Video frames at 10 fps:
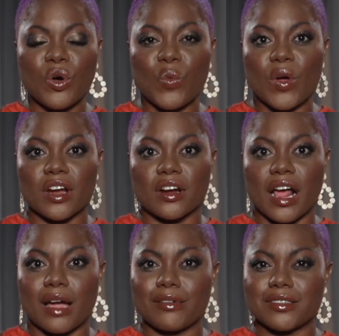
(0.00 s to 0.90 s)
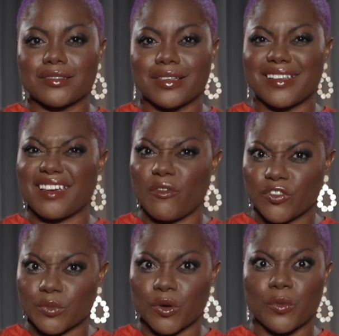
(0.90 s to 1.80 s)
where I was getting
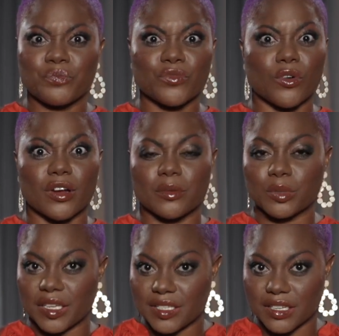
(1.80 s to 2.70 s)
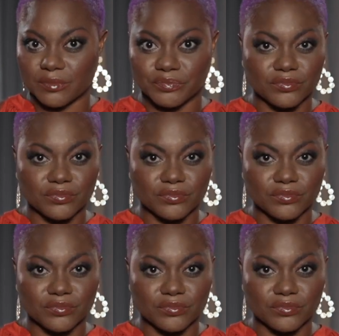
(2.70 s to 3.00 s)
comfortable or complacent.